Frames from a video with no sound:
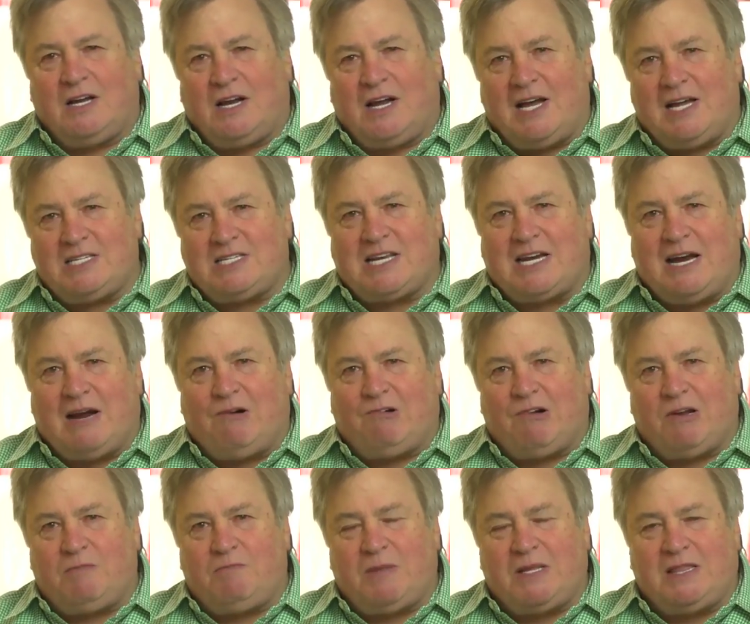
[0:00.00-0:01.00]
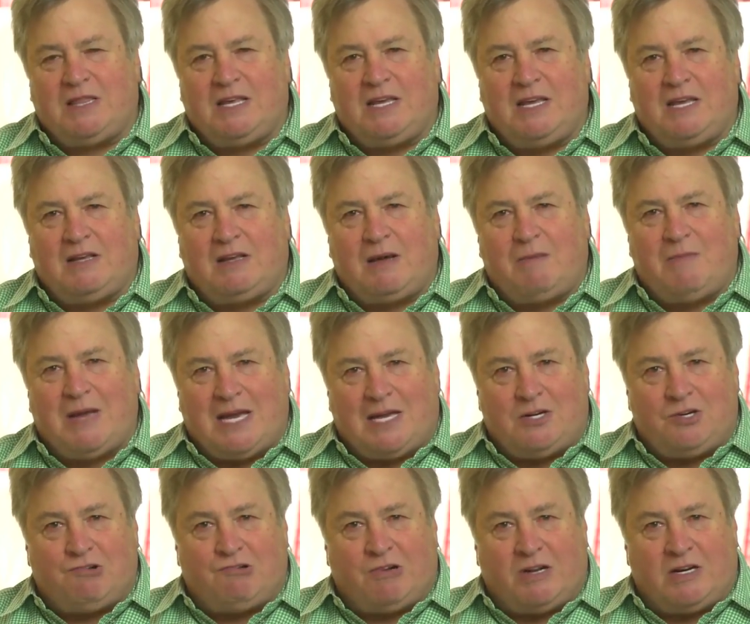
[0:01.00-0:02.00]
Eisenhower had been the
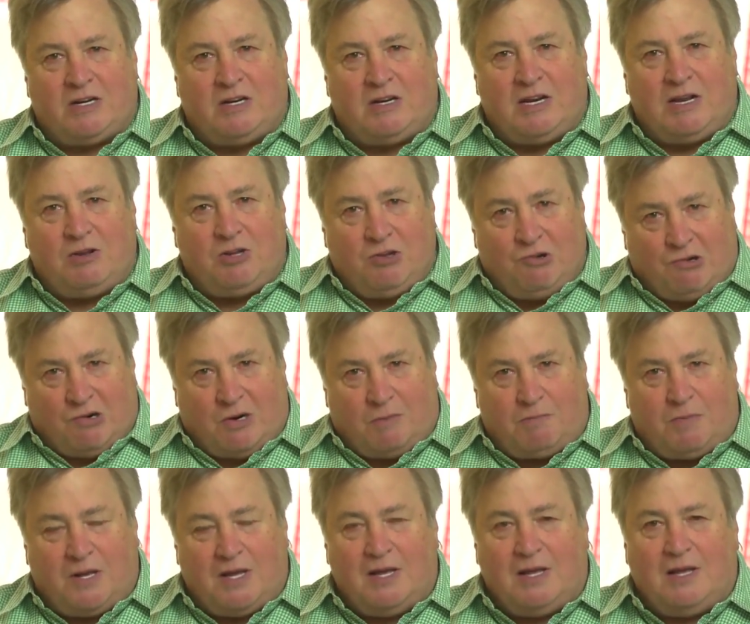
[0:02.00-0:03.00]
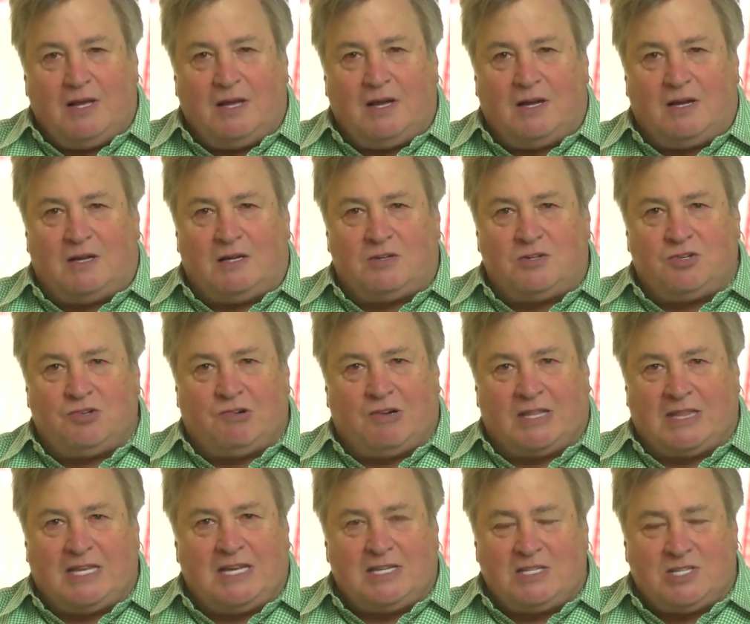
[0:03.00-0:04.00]
commander in Europe
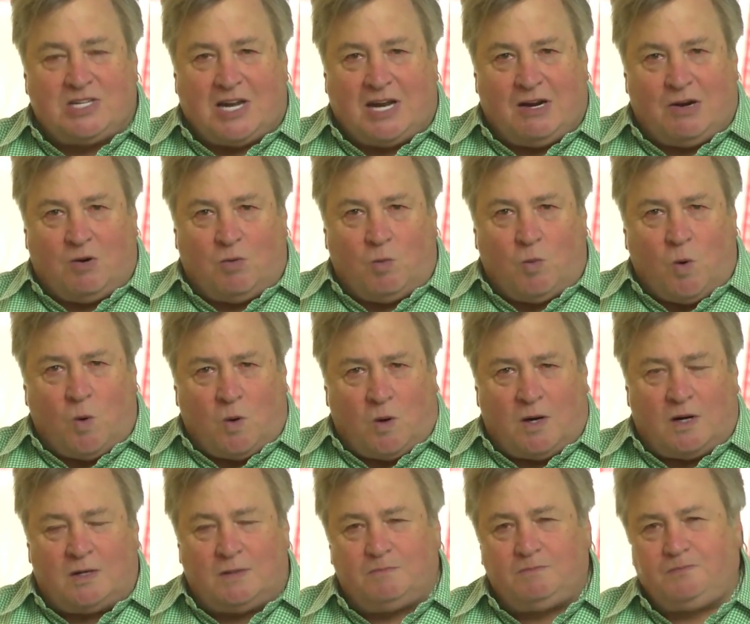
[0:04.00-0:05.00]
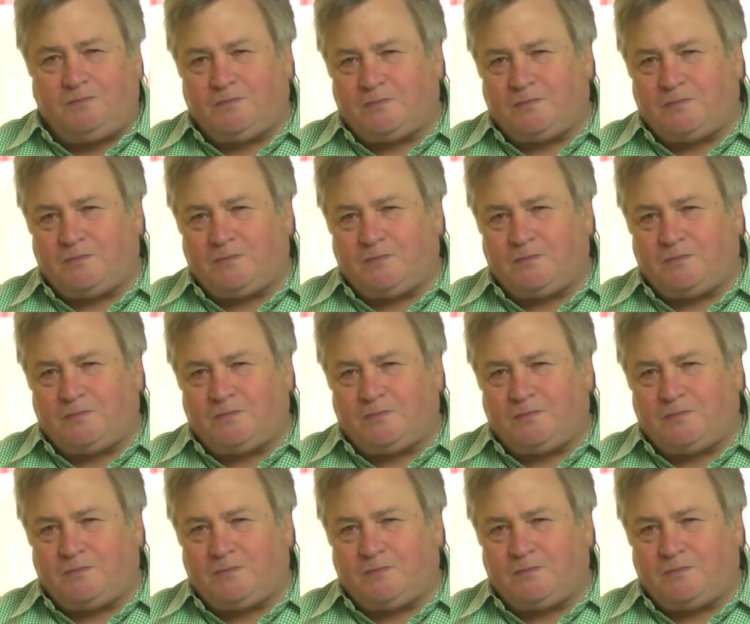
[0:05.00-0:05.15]
during the entire war,